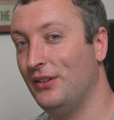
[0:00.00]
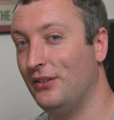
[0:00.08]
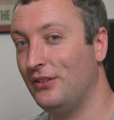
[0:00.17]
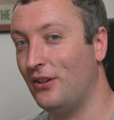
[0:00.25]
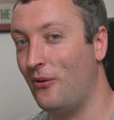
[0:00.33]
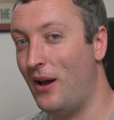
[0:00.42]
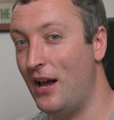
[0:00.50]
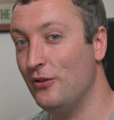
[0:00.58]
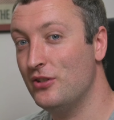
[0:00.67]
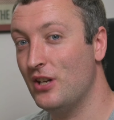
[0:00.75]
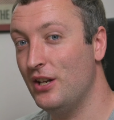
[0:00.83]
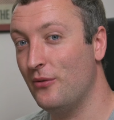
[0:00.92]
So
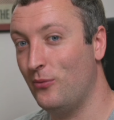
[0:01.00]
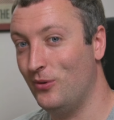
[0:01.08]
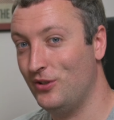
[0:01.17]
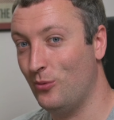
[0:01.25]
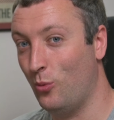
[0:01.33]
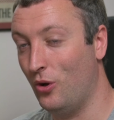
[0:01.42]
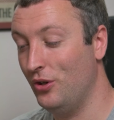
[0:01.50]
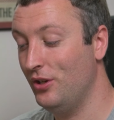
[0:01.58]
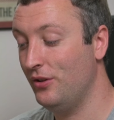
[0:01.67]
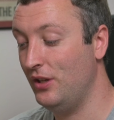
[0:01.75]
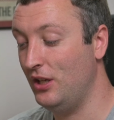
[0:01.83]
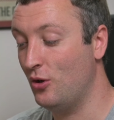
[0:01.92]
outside of
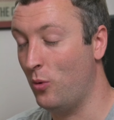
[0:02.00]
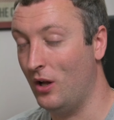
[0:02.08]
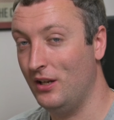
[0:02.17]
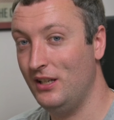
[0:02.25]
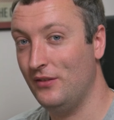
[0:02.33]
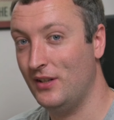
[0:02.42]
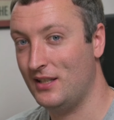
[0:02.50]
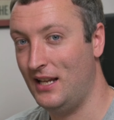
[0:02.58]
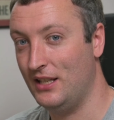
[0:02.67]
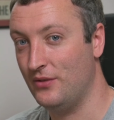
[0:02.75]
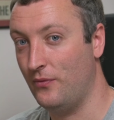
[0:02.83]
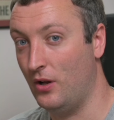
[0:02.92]
one-to-one, the quality of this
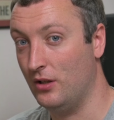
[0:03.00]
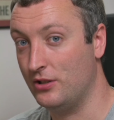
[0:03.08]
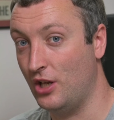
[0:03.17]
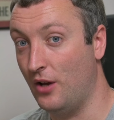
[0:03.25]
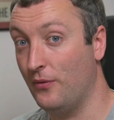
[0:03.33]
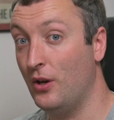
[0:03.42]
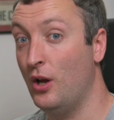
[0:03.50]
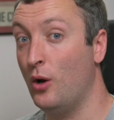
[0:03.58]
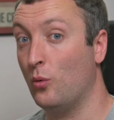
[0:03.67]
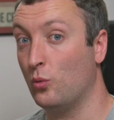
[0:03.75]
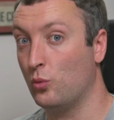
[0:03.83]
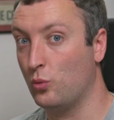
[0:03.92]
lens falls off
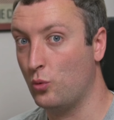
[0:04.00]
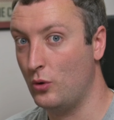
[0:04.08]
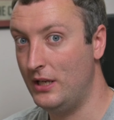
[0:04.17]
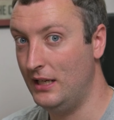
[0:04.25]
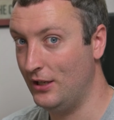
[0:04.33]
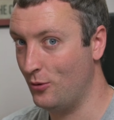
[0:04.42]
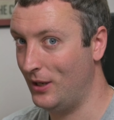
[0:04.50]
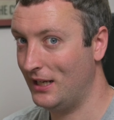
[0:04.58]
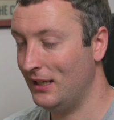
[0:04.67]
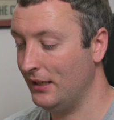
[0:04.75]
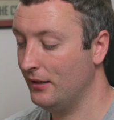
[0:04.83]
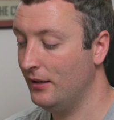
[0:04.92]
really
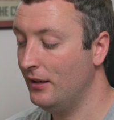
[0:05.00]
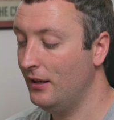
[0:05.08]
quickly,